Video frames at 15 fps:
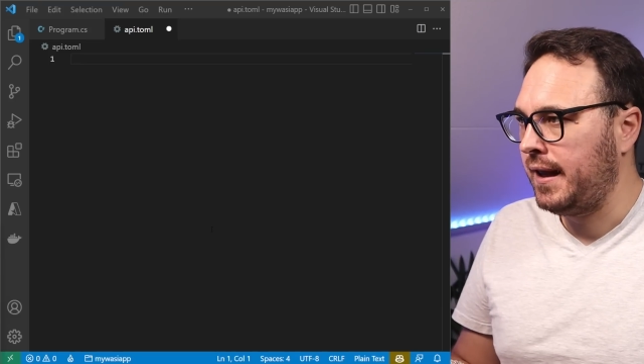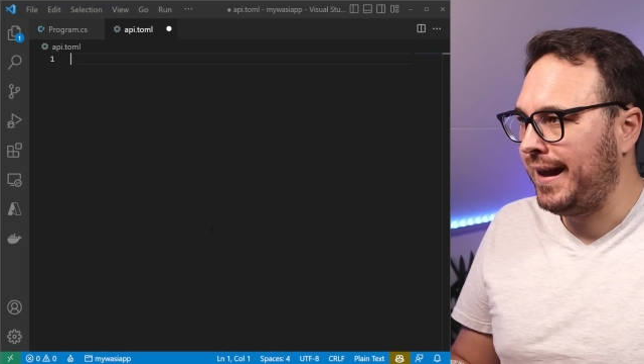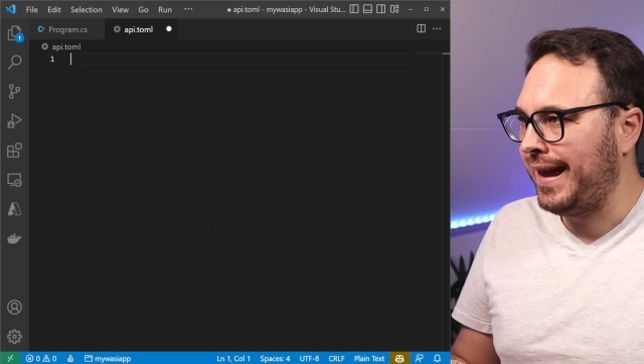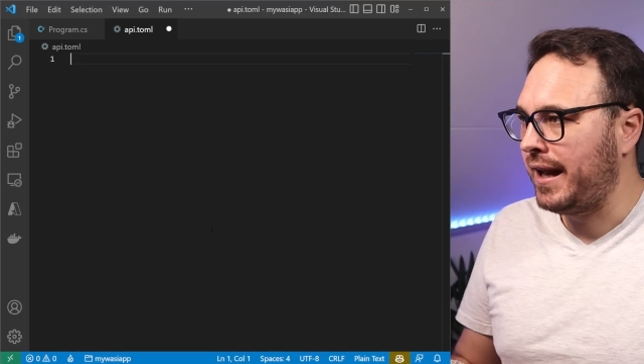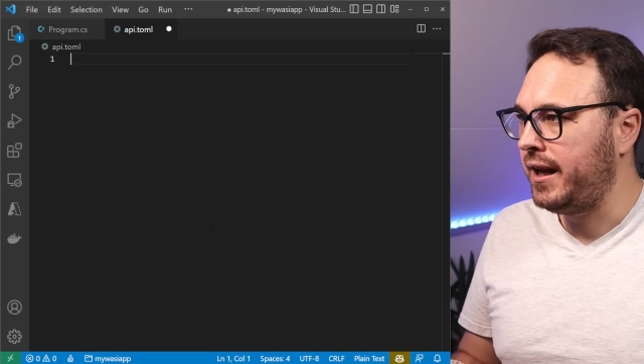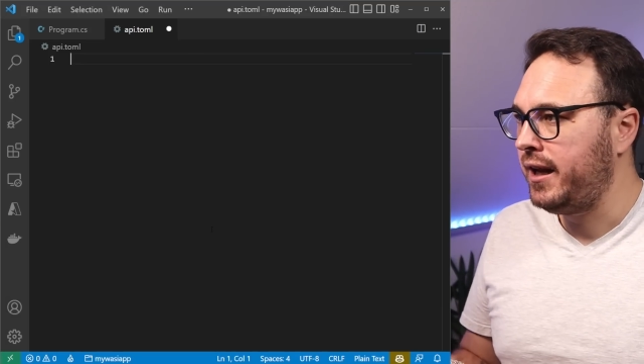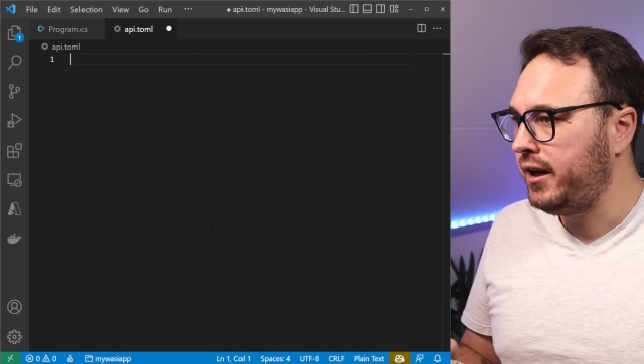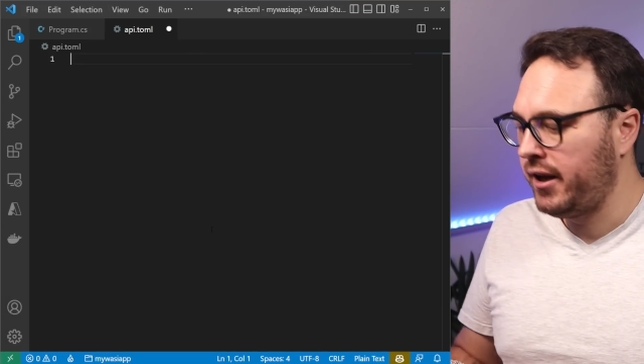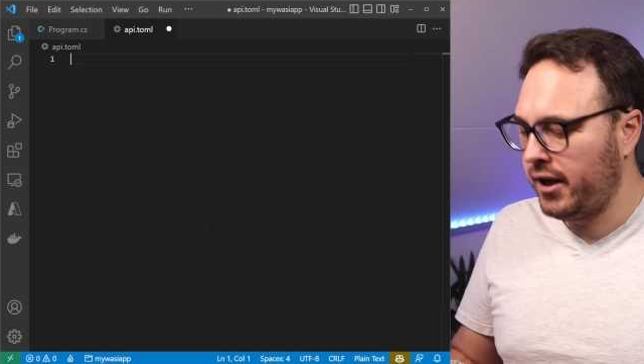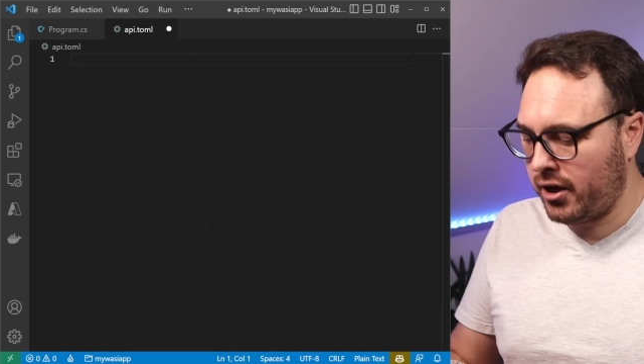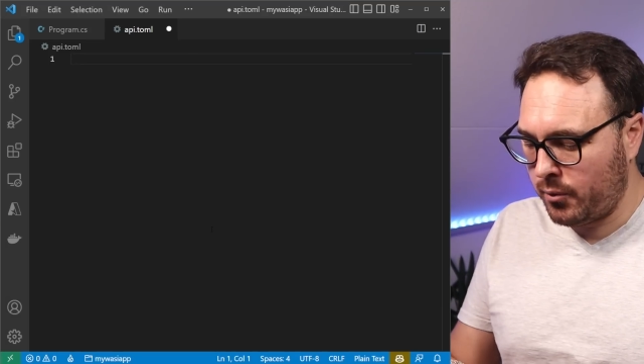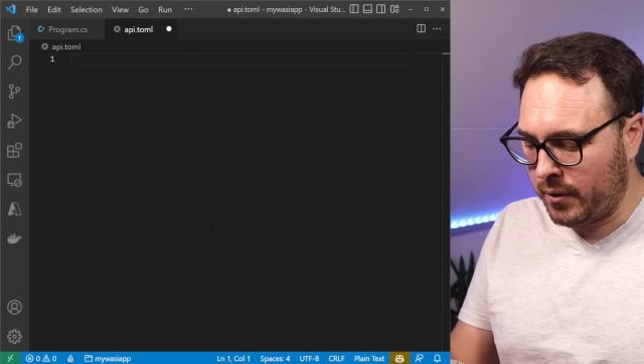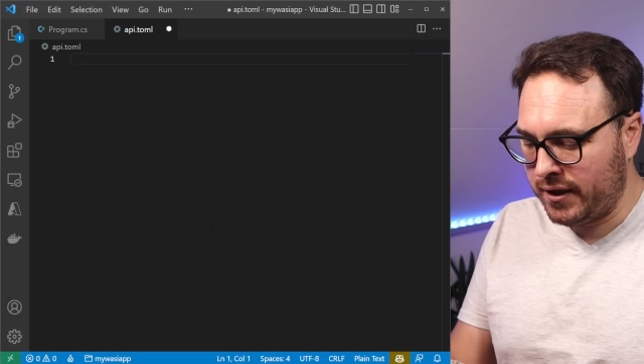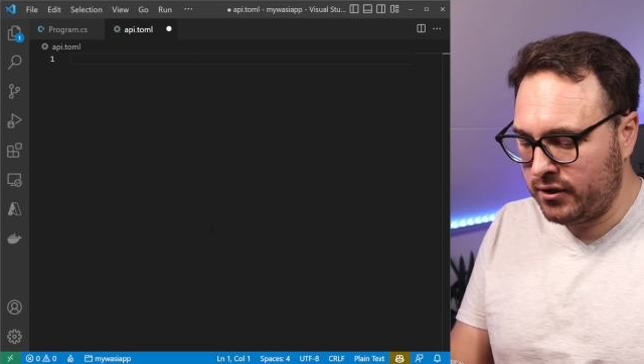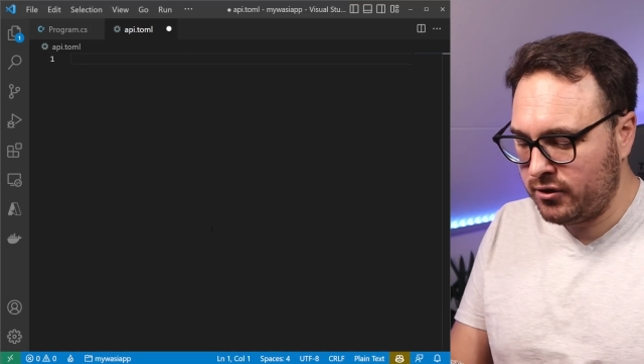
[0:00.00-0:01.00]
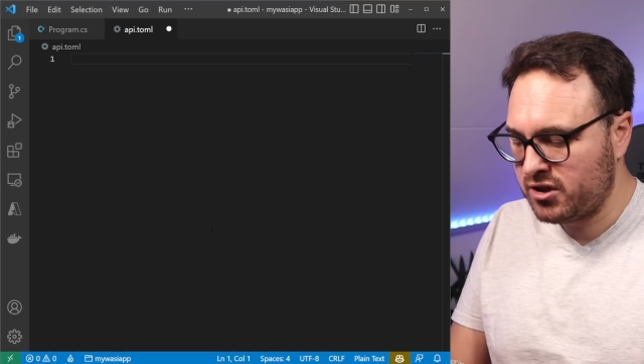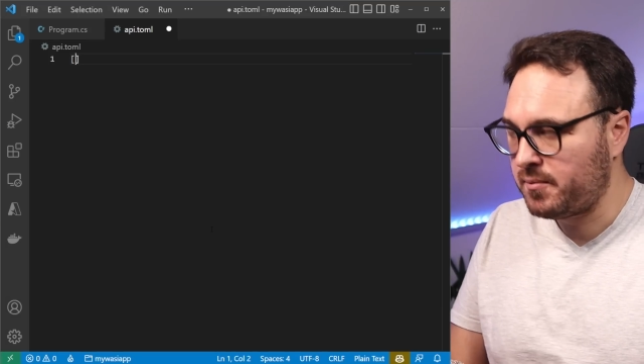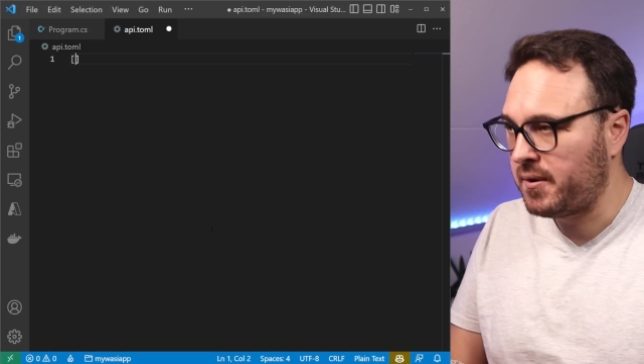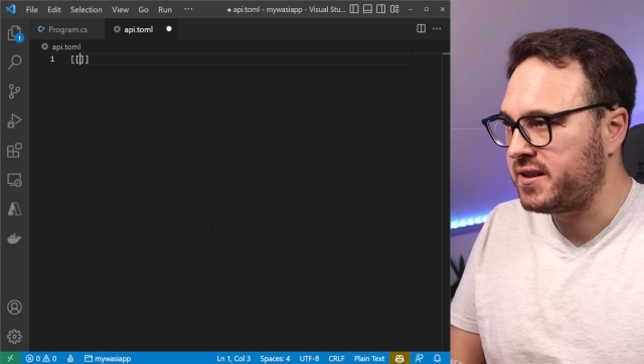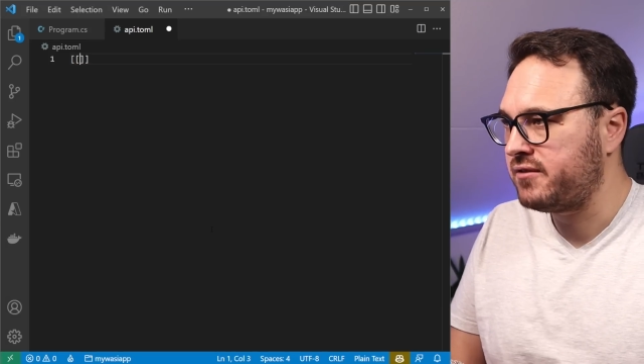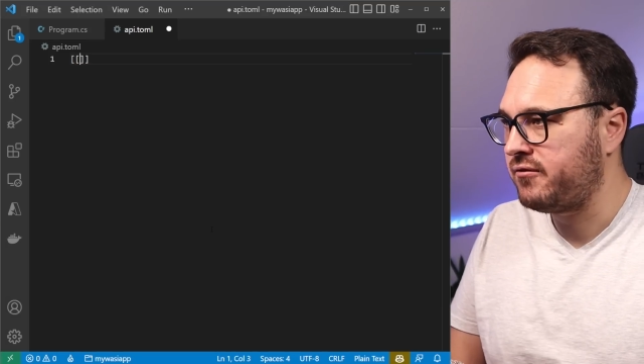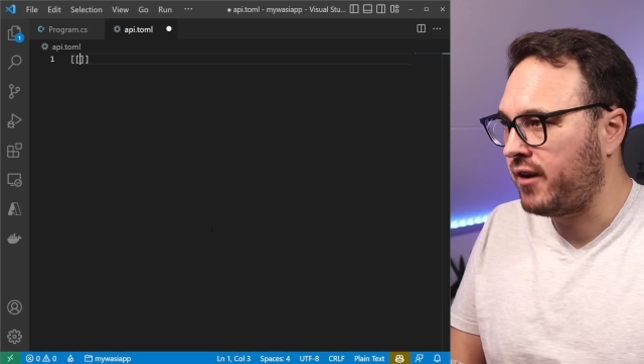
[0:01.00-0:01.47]
and in here we need to
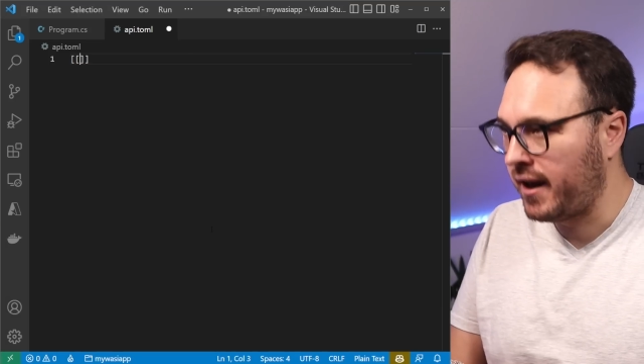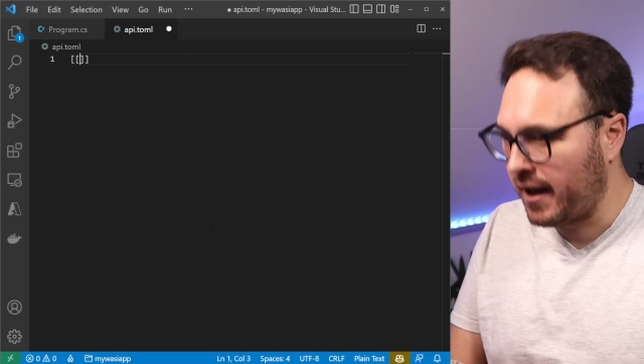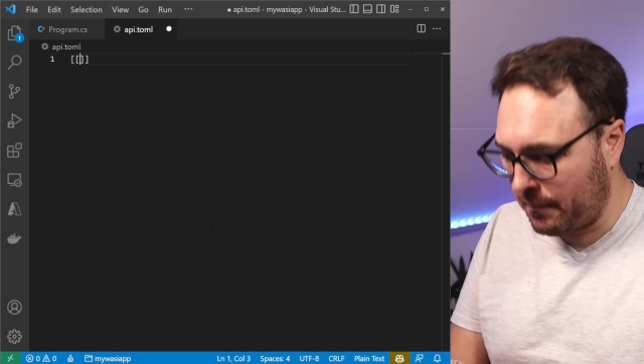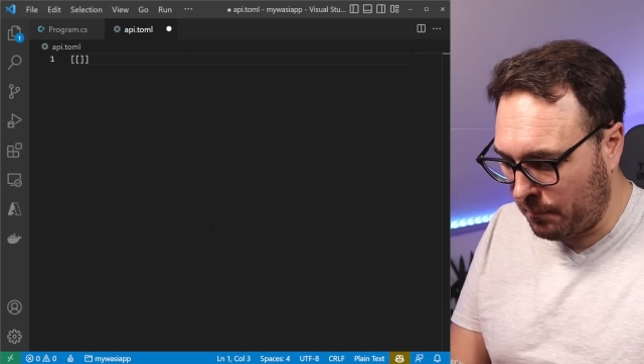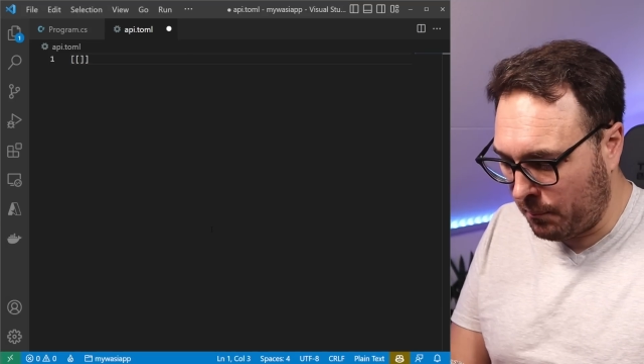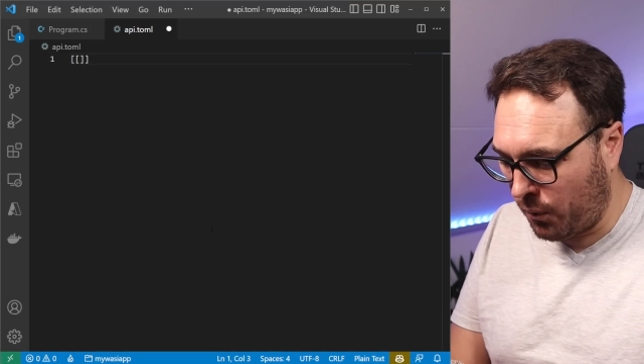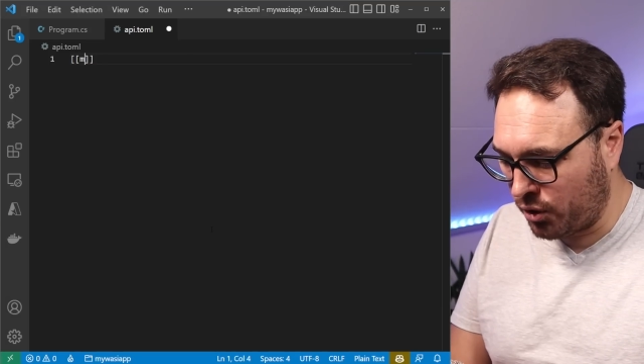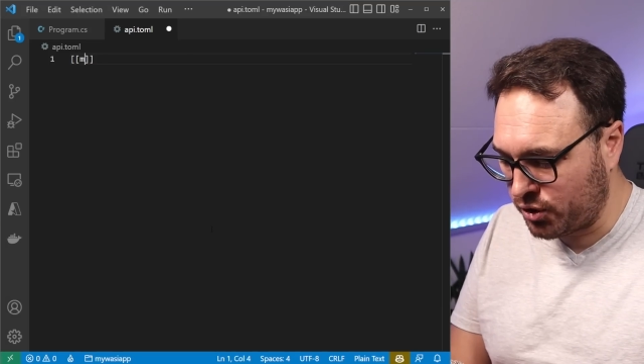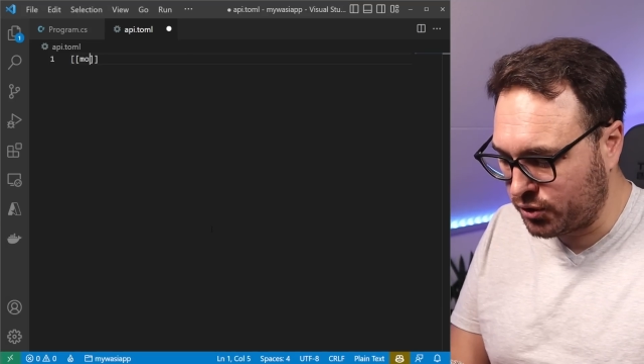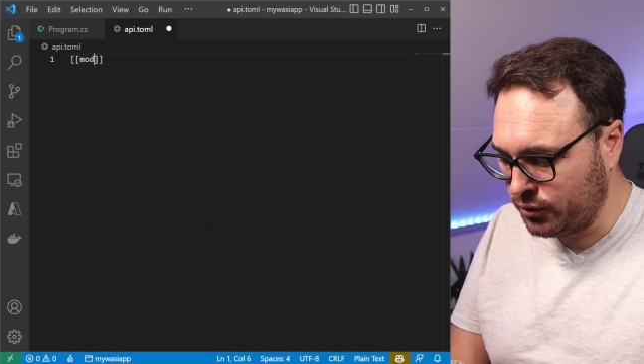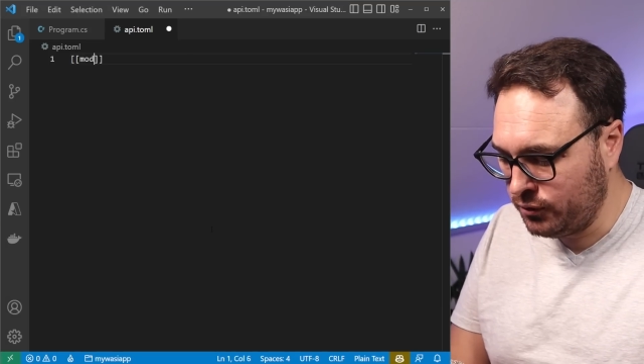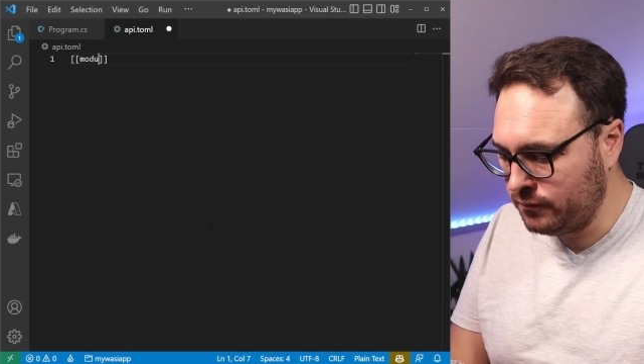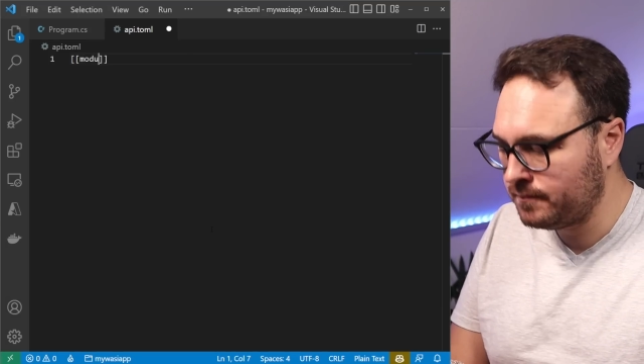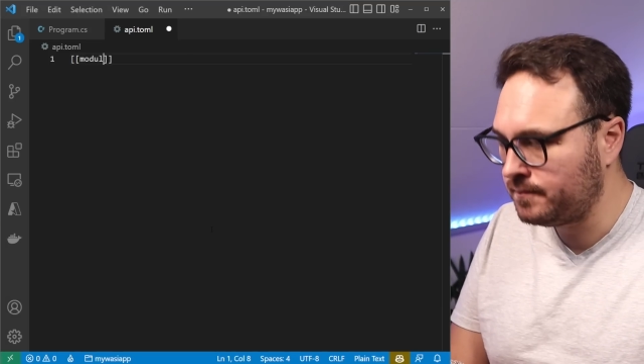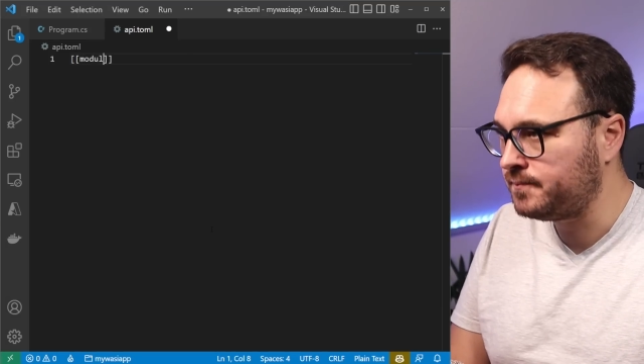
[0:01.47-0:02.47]
specify a module